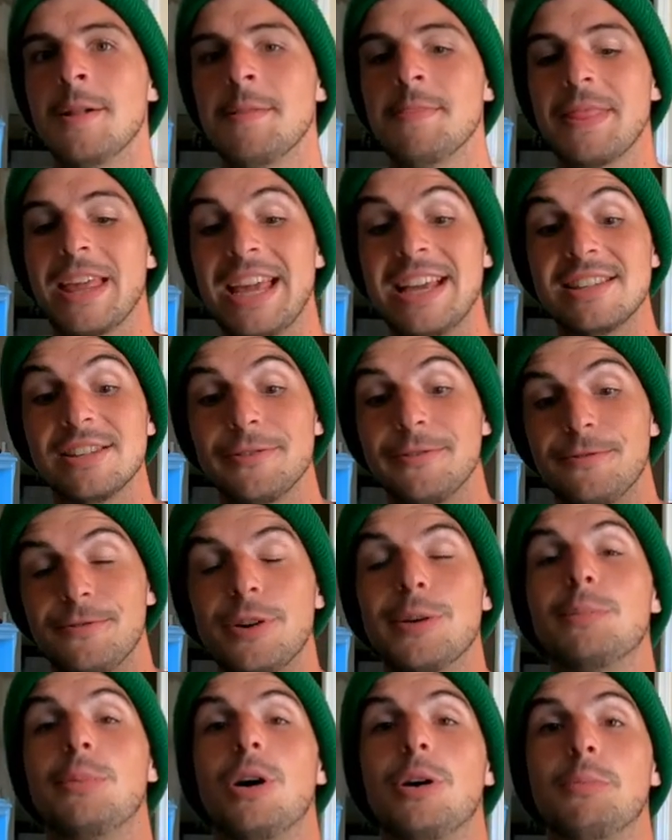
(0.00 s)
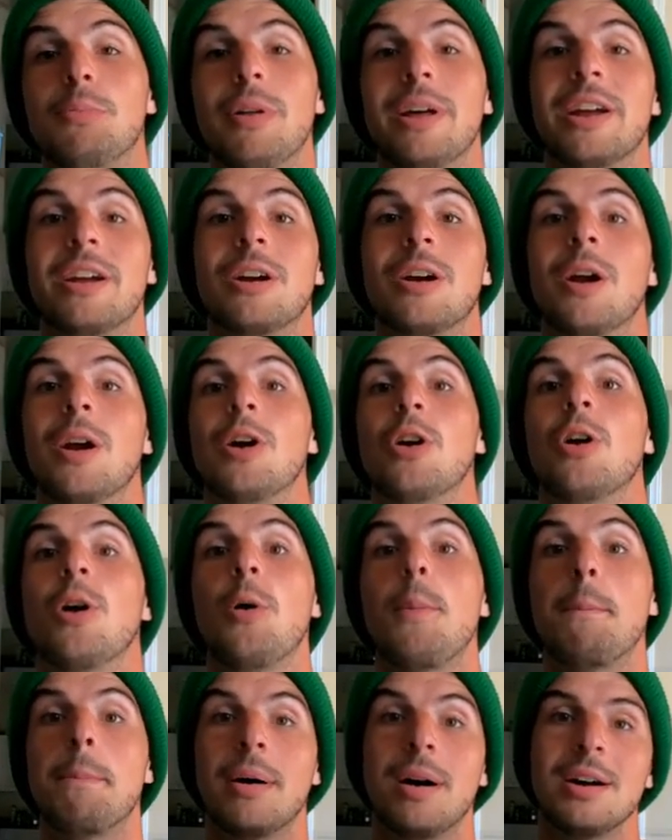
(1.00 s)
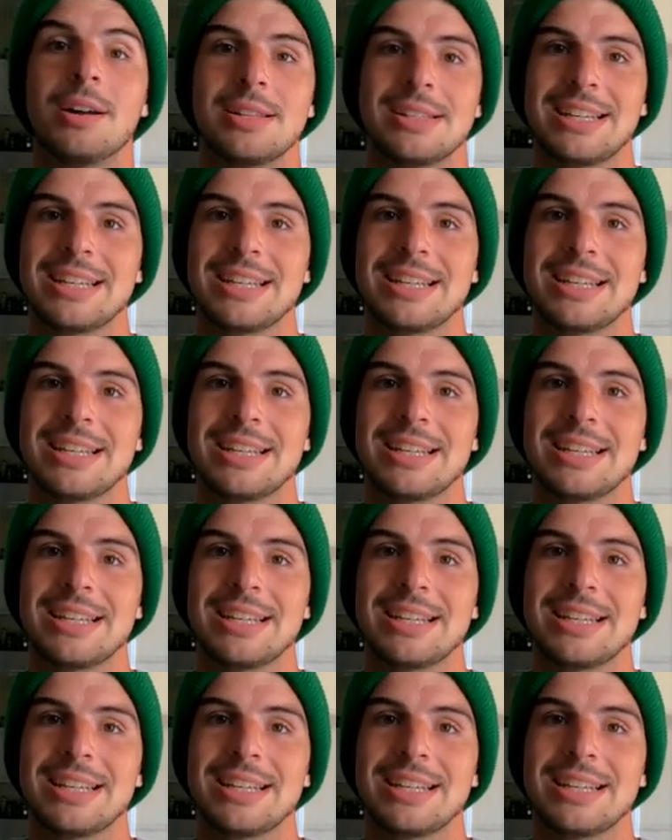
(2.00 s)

he's a football player who punts.